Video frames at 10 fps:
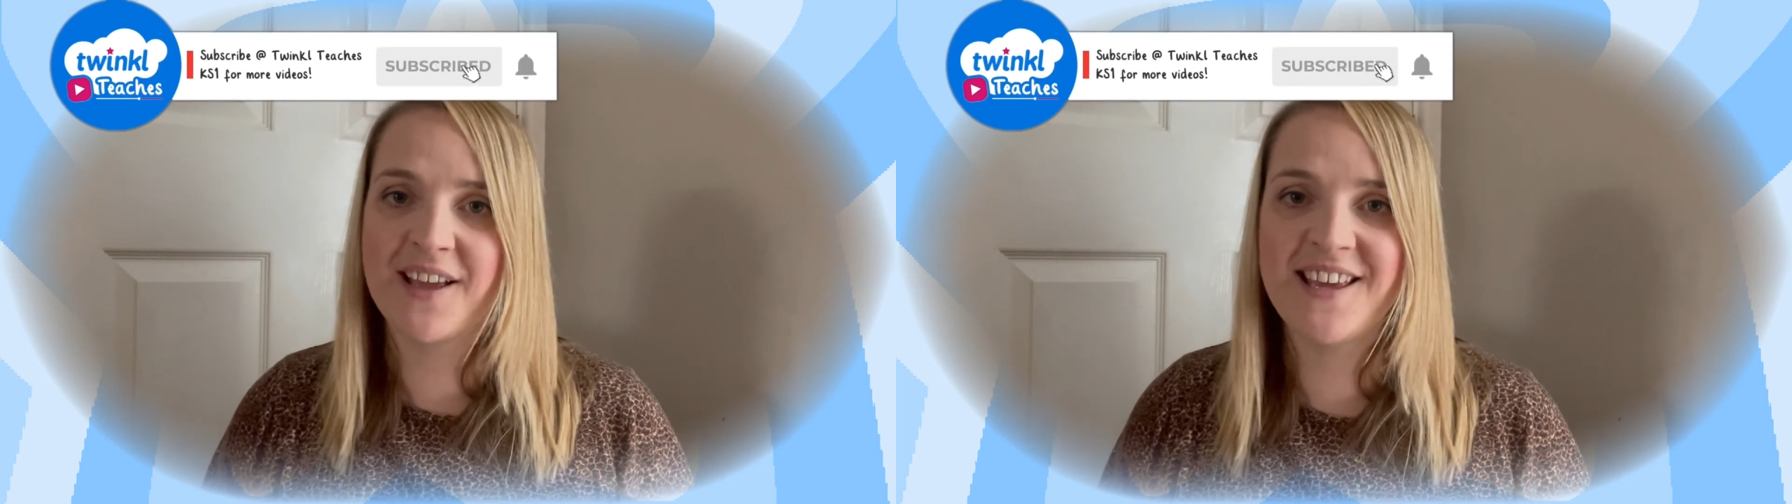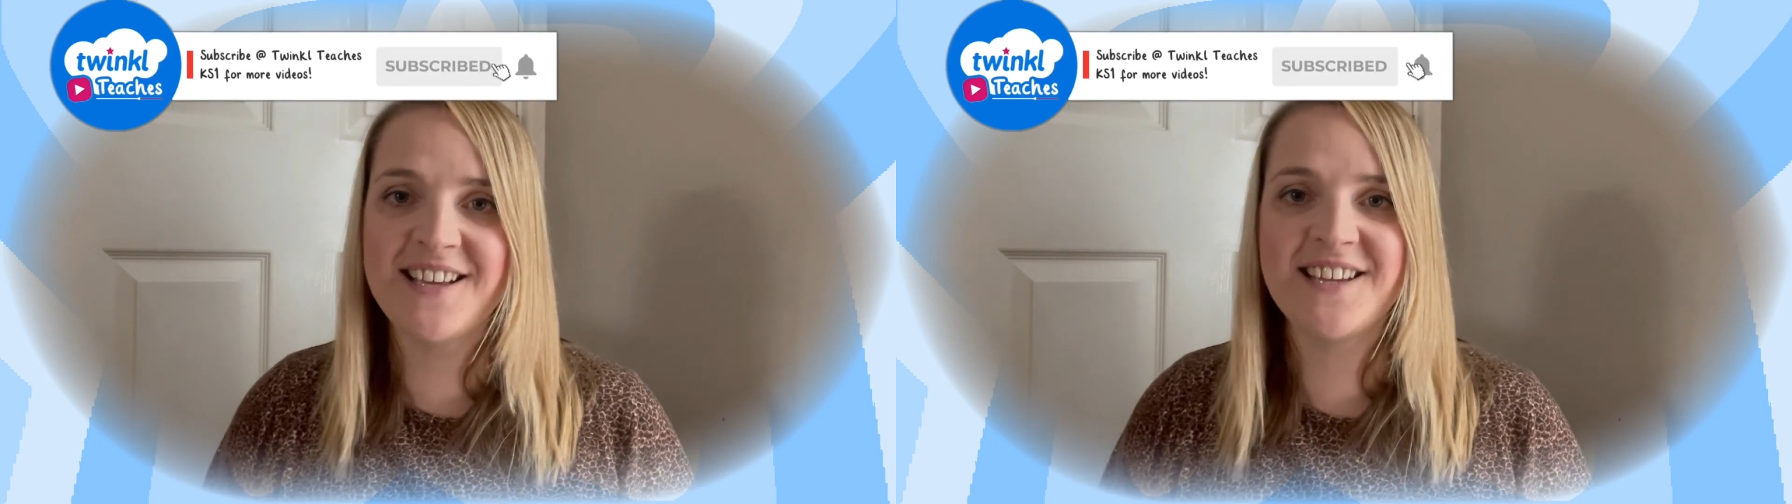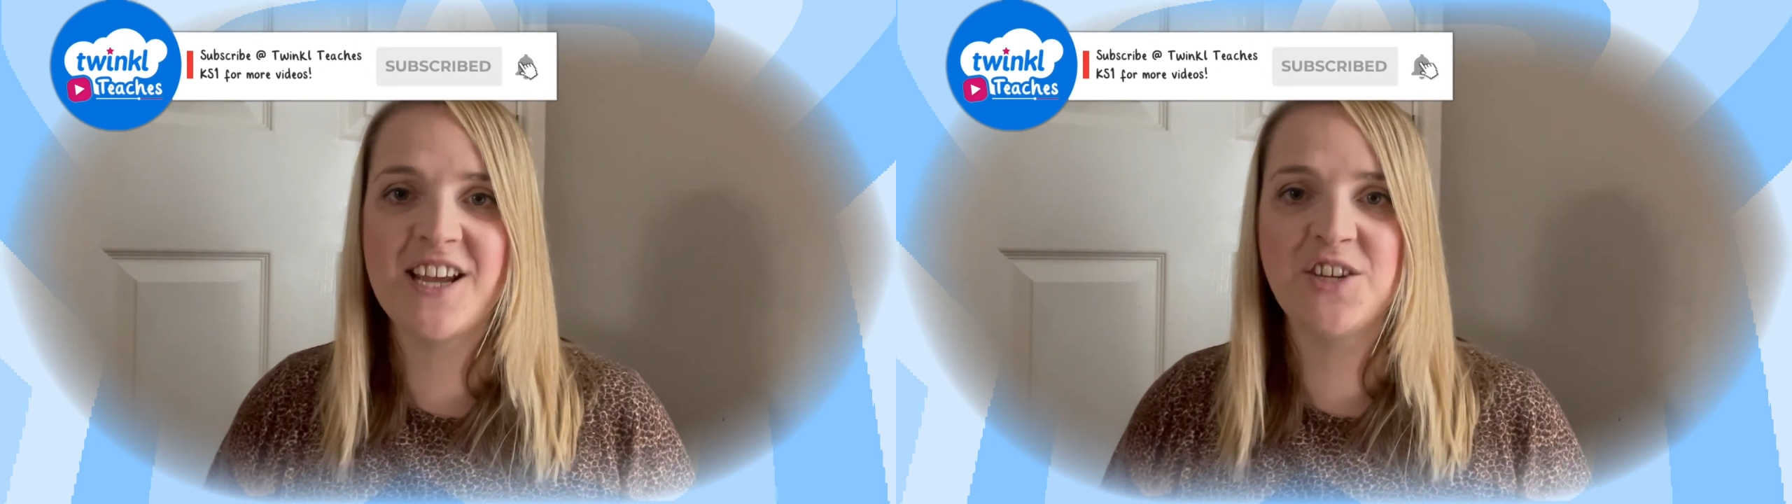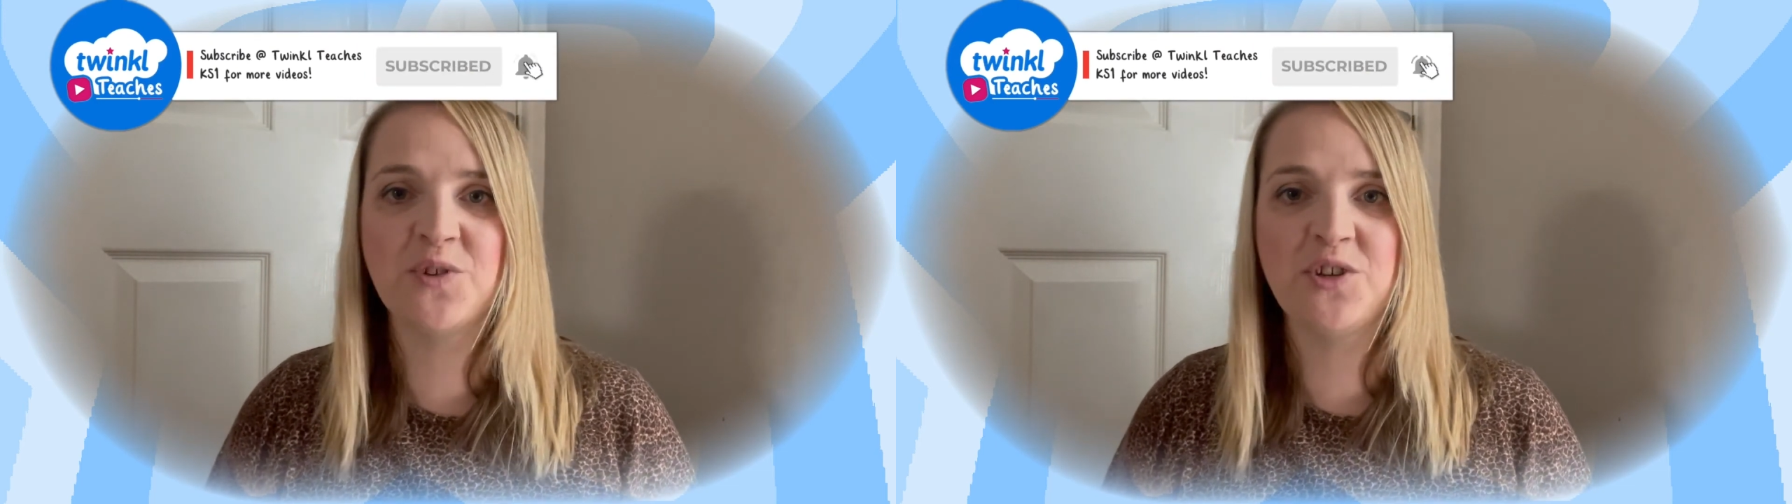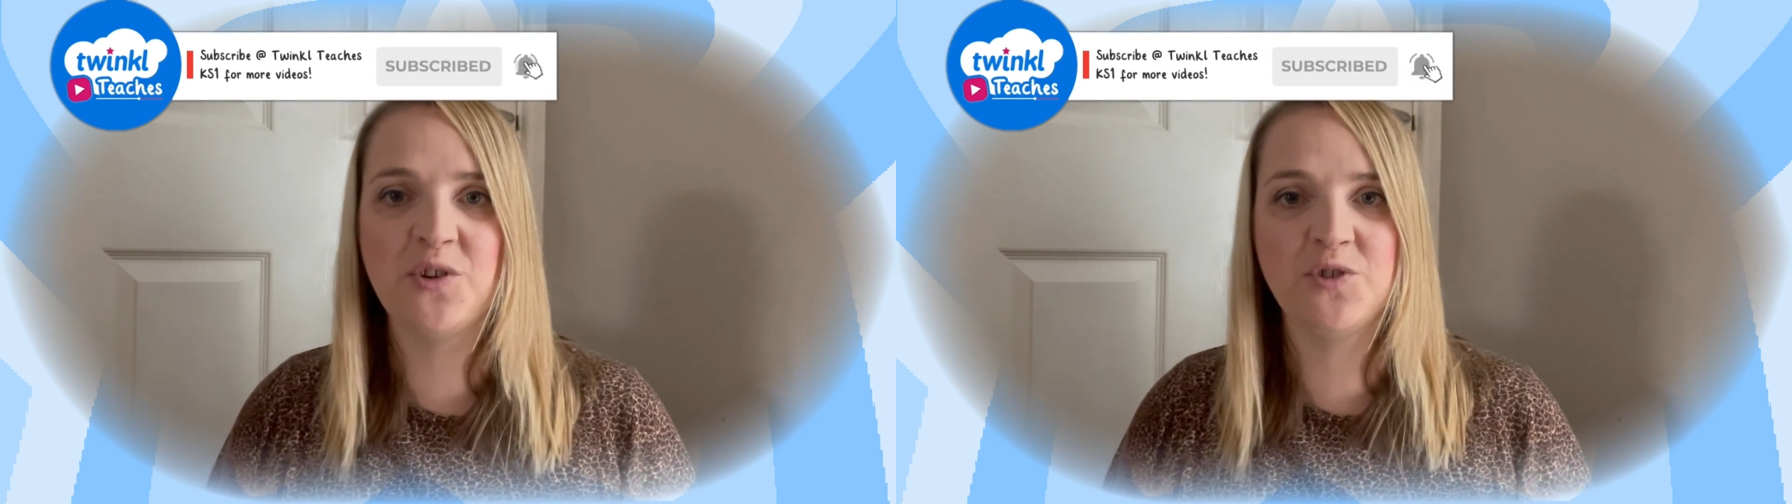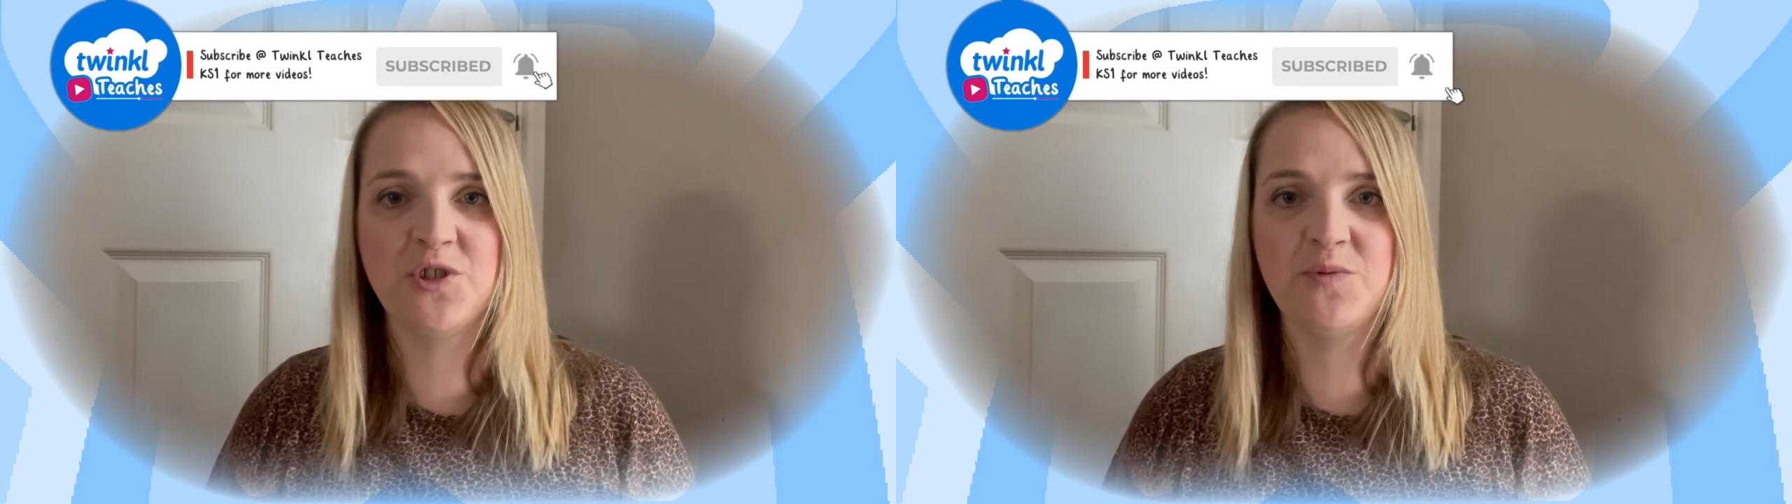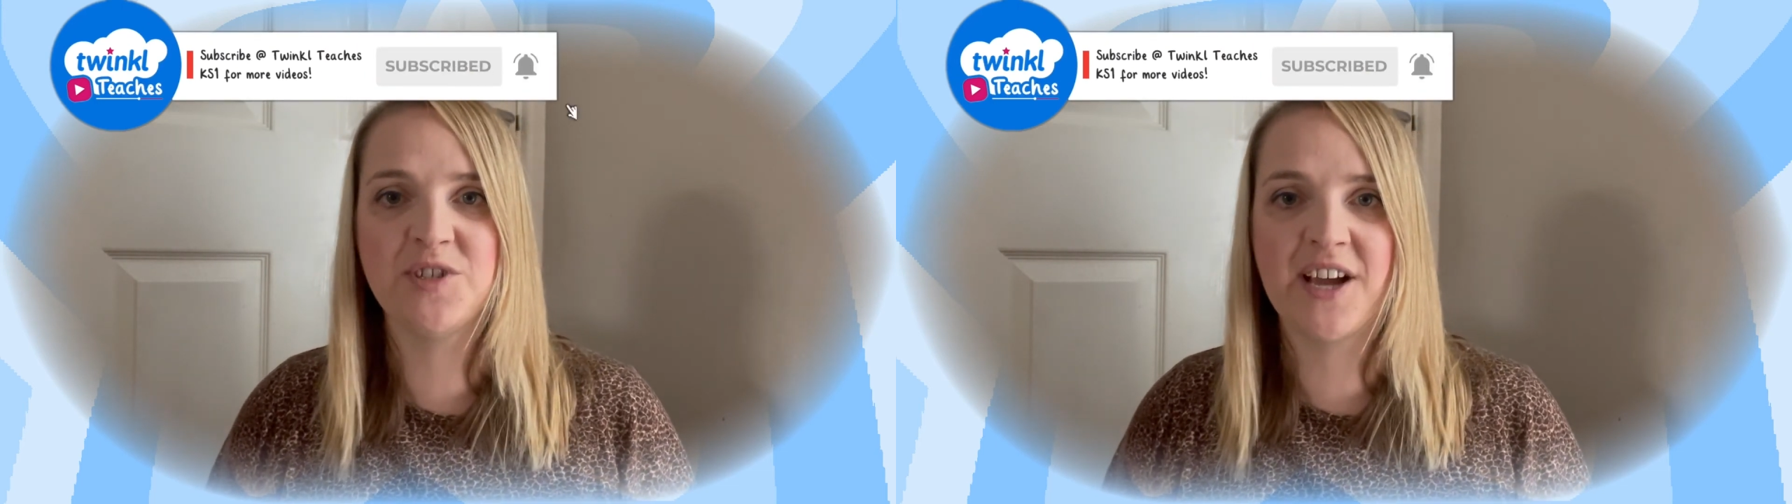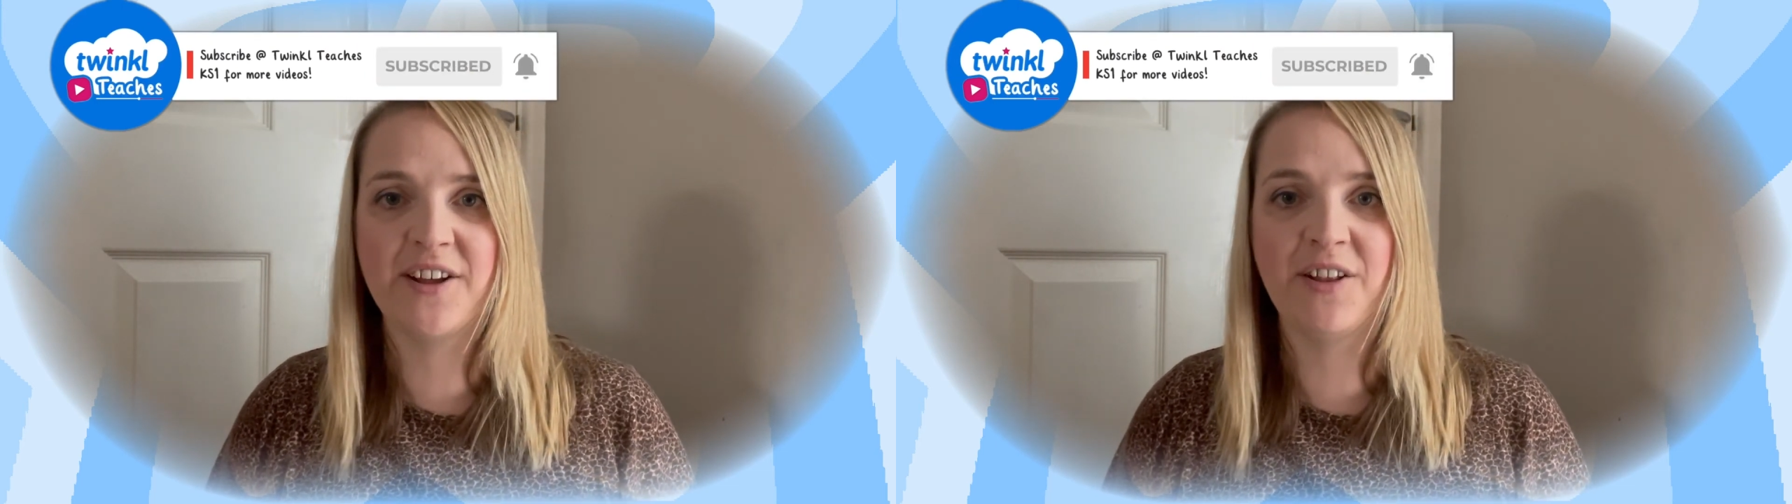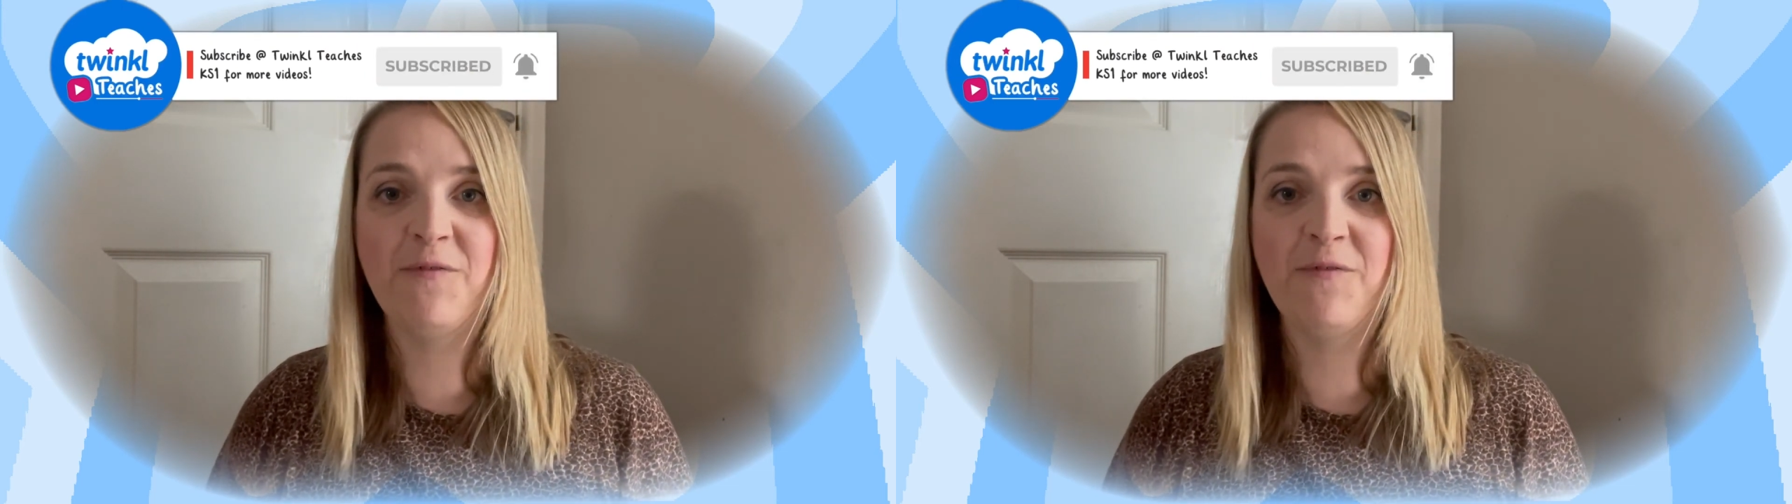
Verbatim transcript: Key Stage 1 YouTube channel